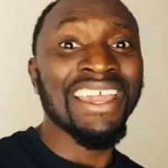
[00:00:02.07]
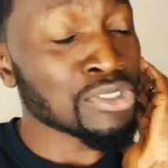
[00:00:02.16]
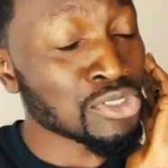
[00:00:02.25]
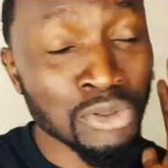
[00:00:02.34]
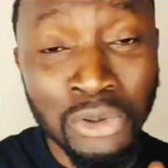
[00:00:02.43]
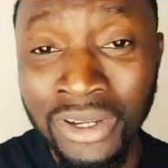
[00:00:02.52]

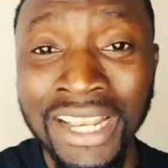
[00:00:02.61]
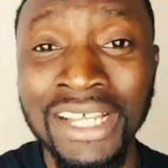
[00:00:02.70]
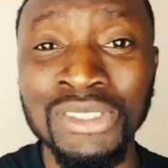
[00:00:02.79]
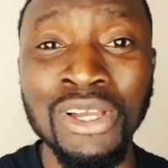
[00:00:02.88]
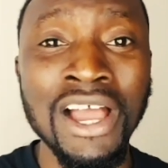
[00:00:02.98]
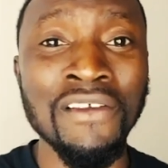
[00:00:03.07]
so glad
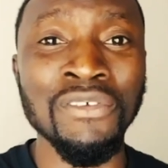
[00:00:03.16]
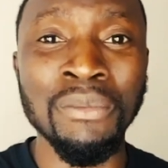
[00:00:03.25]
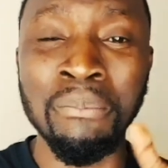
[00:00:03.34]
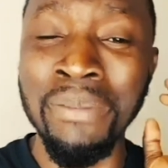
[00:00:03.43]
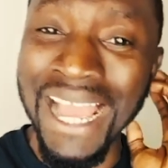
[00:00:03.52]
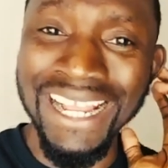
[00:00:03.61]
to have you
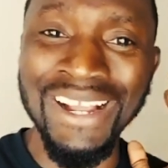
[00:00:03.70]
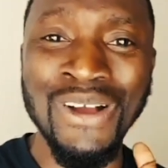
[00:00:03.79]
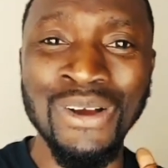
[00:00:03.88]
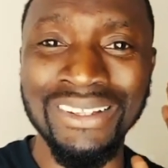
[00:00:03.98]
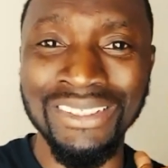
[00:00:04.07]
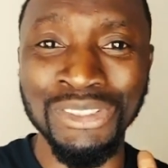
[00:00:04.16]
back
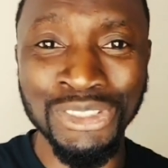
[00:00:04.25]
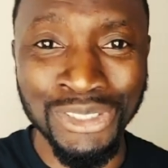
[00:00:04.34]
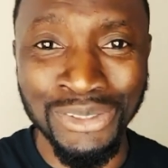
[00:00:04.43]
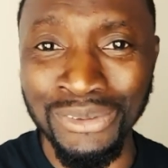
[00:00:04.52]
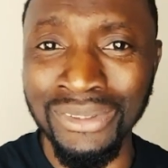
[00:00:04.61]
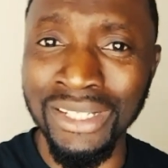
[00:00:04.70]
on the
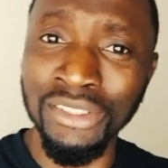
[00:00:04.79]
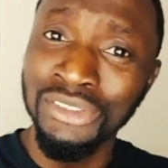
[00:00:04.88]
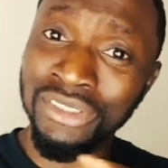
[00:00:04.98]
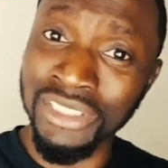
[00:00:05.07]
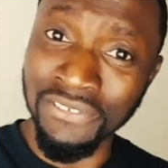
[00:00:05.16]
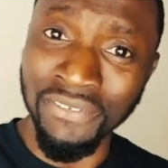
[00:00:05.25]
John and the
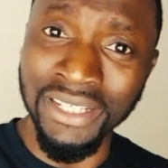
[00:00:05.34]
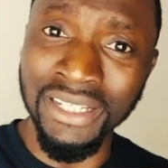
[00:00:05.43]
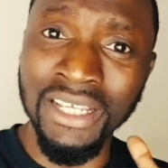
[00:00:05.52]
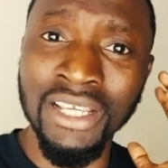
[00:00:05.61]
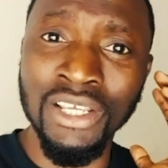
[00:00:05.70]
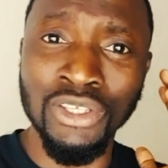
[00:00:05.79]
Josephine
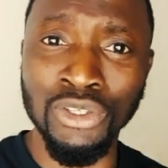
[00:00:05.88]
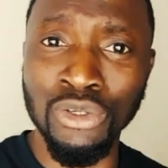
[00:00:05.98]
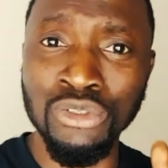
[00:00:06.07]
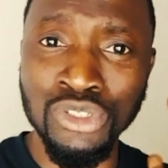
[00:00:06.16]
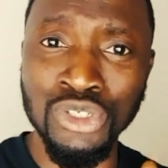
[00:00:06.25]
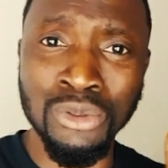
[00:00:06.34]

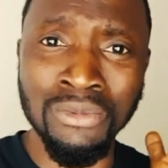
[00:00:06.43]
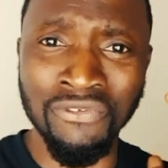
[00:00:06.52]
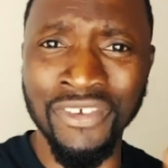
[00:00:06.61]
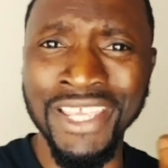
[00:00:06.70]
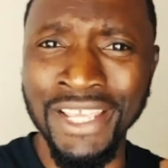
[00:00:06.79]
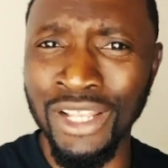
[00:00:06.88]
YouTube
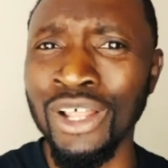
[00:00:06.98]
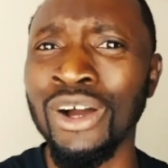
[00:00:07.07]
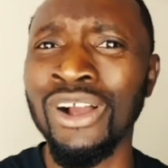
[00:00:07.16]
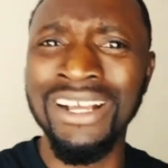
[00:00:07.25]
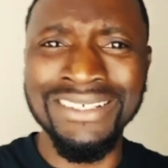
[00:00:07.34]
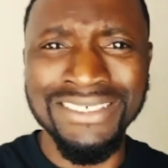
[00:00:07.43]

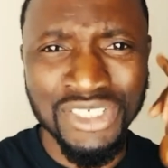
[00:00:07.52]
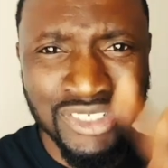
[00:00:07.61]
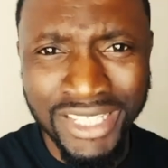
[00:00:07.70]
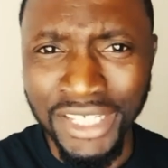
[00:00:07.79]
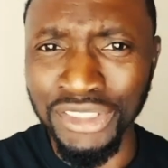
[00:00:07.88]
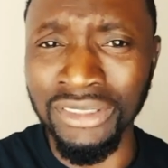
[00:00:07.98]
vlog
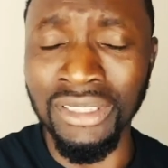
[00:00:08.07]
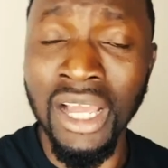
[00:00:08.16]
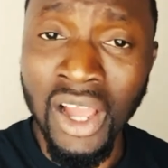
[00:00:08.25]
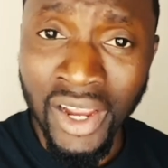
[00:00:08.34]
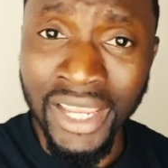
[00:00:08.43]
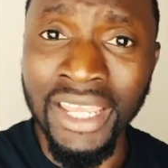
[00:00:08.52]
station.
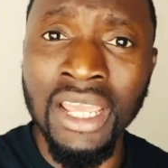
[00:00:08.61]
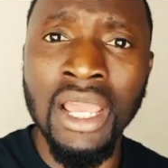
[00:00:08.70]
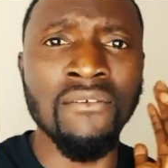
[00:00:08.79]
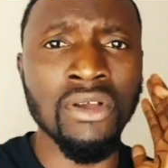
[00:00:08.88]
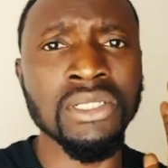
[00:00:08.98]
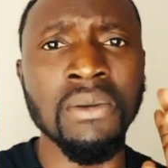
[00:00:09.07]
Hey,
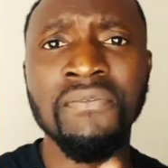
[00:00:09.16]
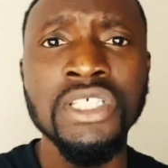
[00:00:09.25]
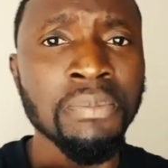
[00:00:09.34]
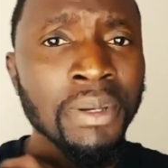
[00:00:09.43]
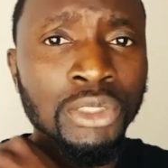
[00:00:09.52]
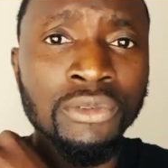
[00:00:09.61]
I've got something
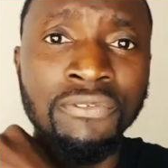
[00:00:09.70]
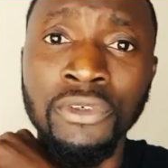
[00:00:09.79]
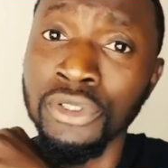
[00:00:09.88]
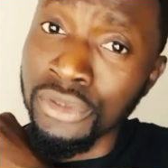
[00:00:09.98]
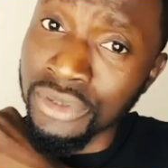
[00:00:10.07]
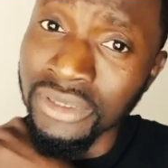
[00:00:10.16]
special for
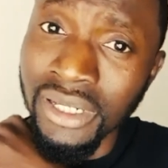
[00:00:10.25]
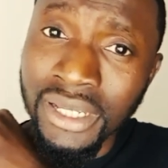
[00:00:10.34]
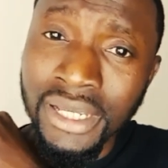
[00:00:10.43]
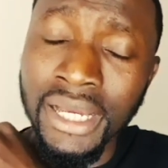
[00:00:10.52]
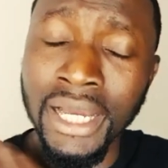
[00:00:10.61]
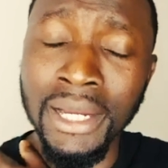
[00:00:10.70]
you
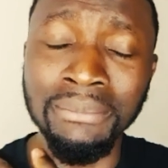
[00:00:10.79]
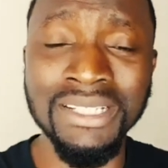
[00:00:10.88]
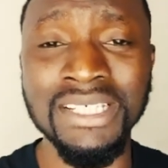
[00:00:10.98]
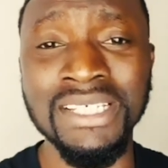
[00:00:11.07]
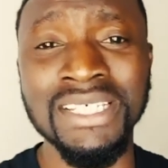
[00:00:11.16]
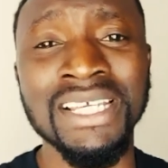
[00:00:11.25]
today.
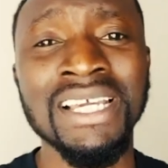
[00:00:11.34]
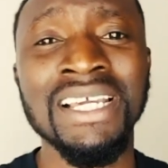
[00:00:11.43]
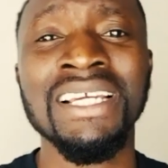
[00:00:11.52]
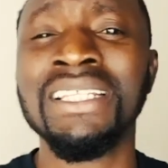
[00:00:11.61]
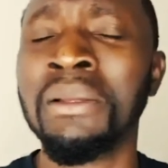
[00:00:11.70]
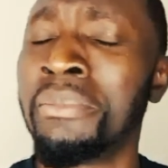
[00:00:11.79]
This is
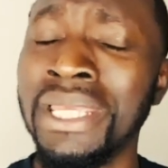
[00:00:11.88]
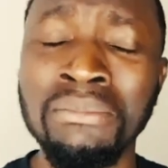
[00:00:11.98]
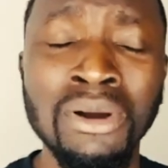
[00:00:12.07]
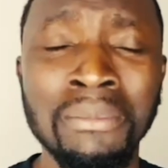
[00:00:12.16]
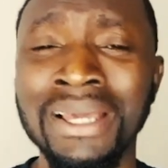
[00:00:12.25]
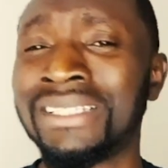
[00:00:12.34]
the me
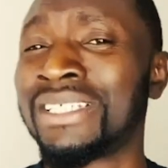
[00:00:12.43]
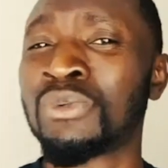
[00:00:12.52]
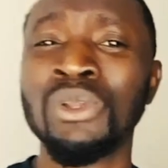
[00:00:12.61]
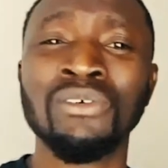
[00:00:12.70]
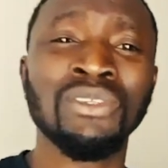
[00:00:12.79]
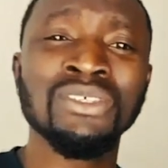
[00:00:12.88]
moment. It's
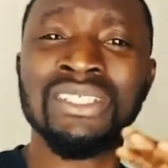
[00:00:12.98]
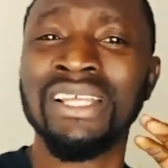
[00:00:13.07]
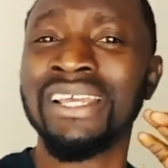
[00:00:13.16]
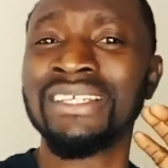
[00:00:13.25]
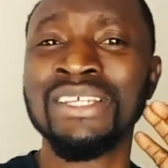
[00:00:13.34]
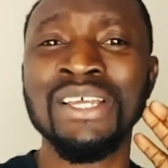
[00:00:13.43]
one of those
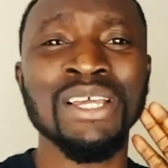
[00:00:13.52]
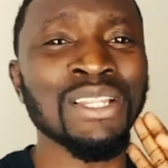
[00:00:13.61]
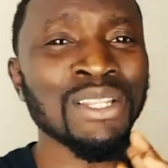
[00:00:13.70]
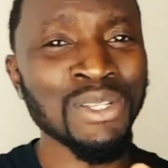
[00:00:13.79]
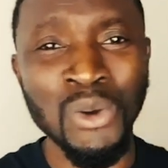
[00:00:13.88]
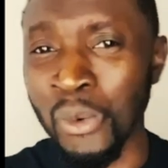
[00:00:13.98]
days,
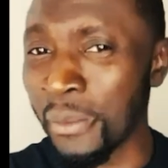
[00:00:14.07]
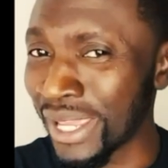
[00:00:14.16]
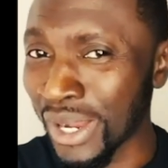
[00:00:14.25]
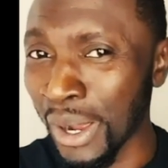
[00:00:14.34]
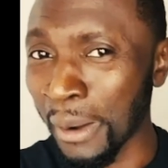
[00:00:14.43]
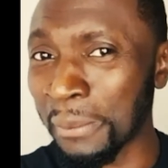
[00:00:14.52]
no
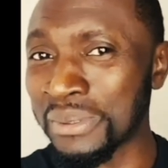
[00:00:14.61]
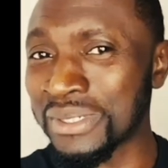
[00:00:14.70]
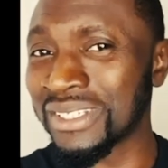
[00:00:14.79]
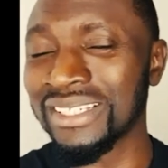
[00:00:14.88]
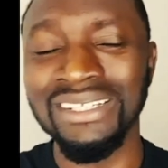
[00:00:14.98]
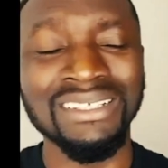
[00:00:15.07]

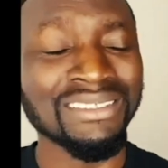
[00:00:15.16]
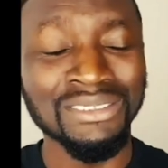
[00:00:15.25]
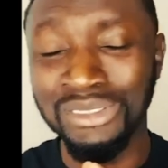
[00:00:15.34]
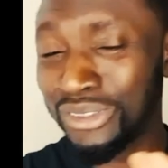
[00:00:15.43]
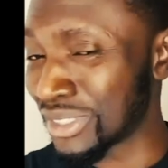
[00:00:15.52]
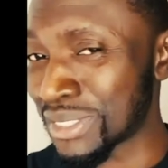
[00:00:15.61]
makeups,
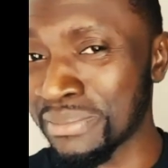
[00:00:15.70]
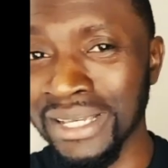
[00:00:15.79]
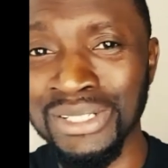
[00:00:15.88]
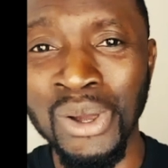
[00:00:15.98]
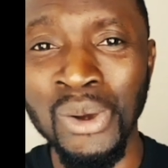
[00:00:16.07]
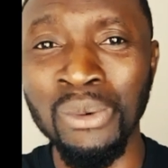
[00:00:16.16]
just me
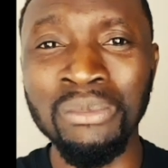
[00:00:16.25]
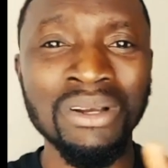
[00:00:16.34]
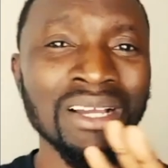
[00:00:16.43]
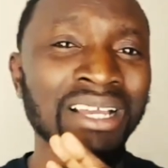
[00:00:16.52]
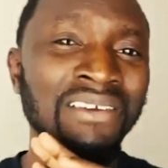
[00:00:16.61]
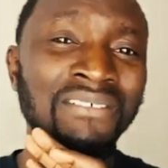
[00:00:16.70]
at home,
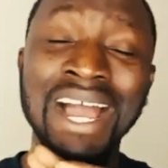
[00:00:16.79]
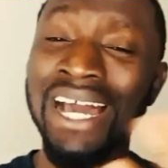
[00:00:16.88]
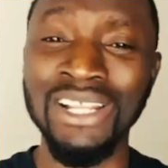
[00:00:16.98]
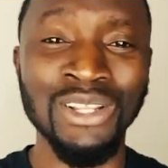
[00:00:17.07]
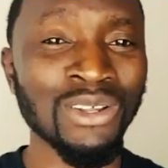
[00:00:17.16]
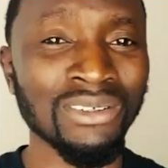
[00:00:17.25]

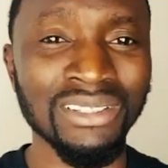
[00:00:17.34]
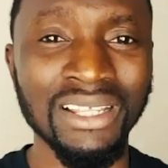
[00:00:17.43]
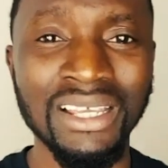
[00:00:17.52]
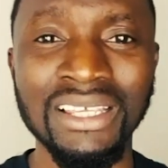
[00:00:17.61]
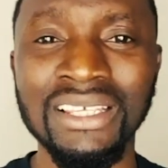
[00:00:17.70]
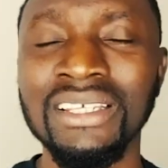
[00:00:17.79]
had a long
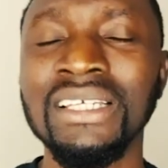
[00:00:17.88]
day.